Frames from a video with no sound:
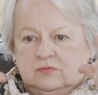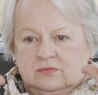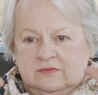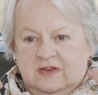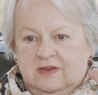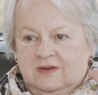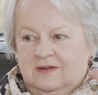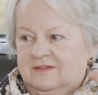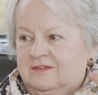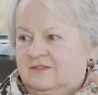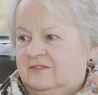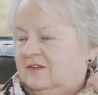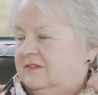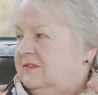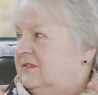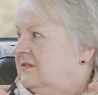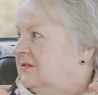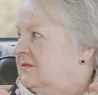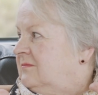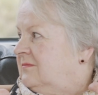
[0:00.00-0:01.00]
it'll
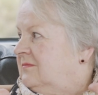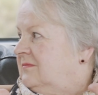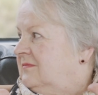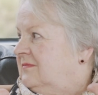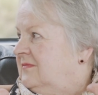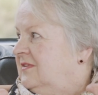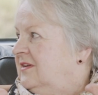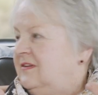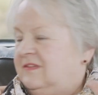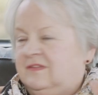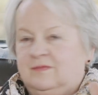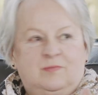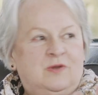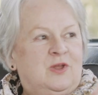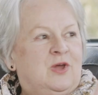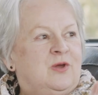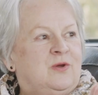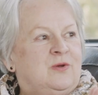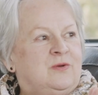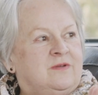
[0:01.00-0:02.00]
just
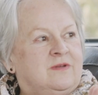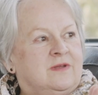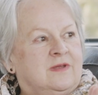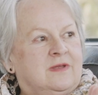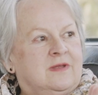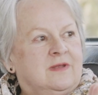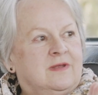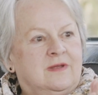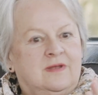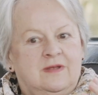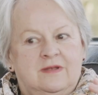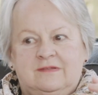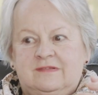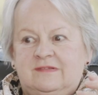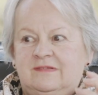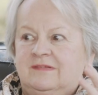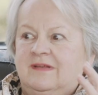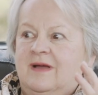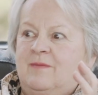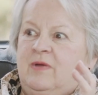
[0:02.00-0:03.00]
explode.
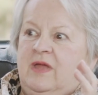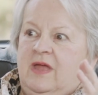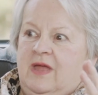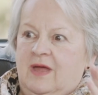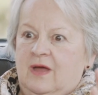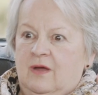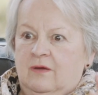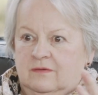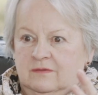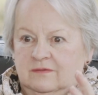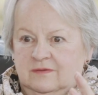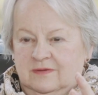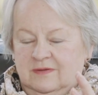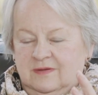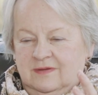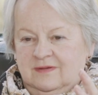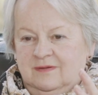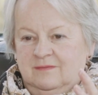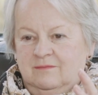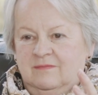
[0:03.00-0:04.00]
Somehow.
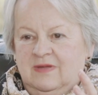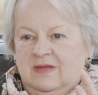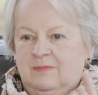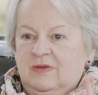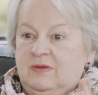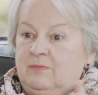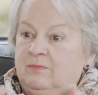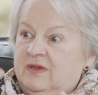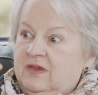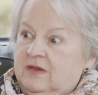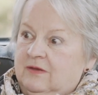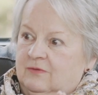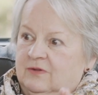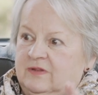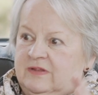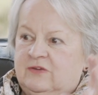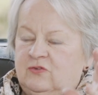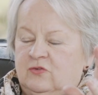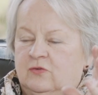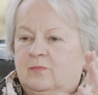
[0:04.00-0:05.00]
Maybe big or
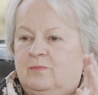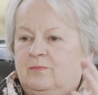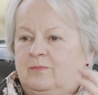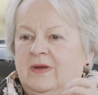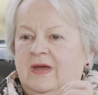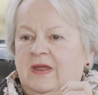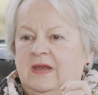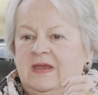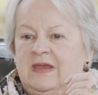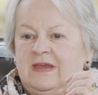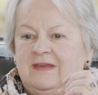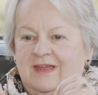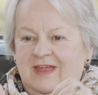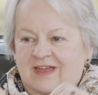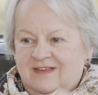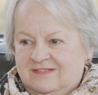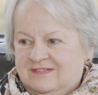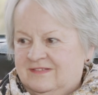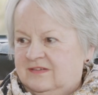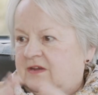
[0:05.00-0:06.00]
little, but it
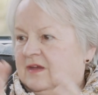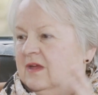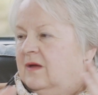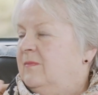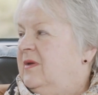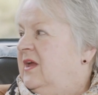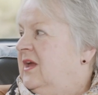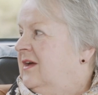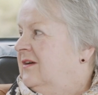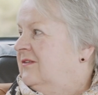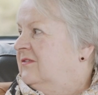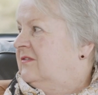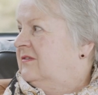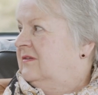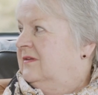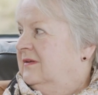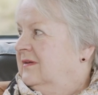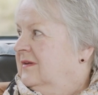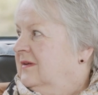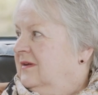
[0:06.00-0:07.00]
has to come out
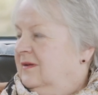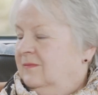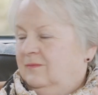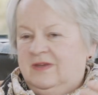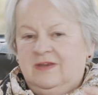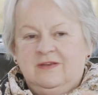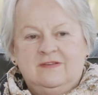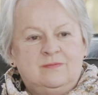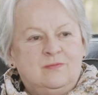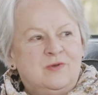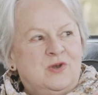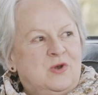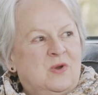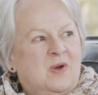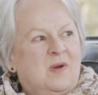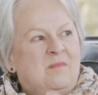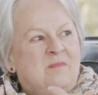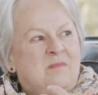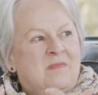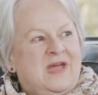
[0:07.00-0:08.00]
because we're
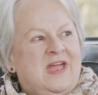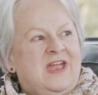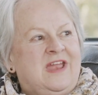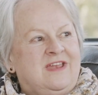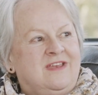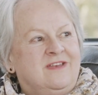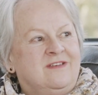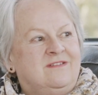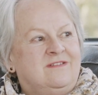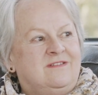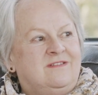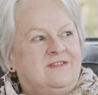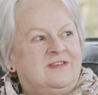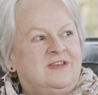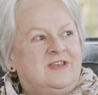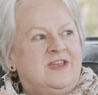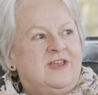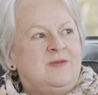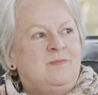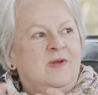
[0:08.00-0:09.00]
not made to
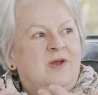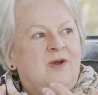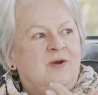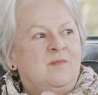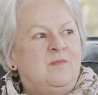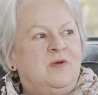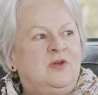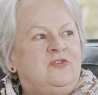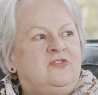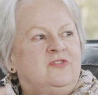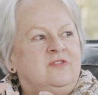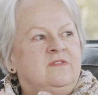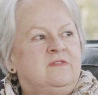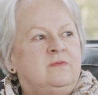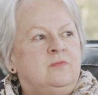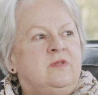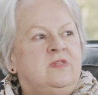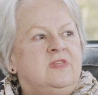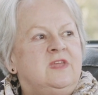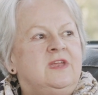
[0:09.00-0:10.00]
keep our
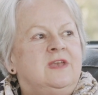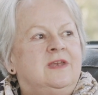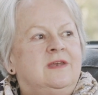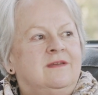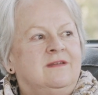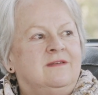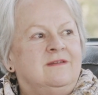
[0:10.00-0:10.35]
emotions within.